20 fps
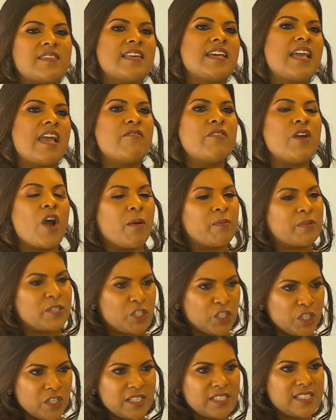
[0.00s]
I think every
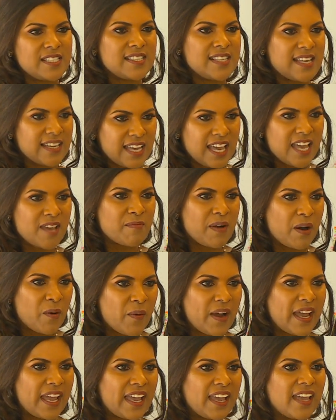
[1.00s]
opportunity that came my
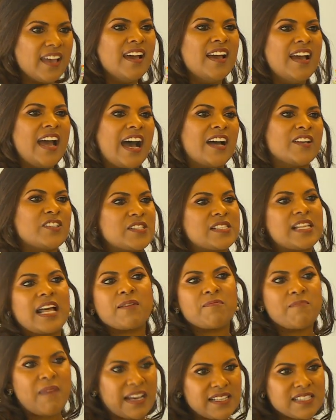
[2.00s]
way, I just
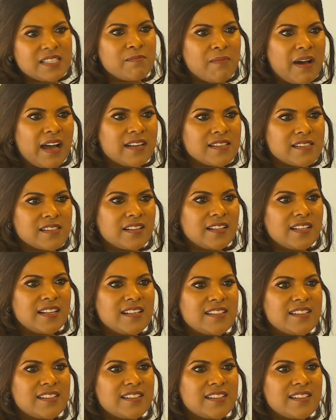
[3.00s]
like maximized on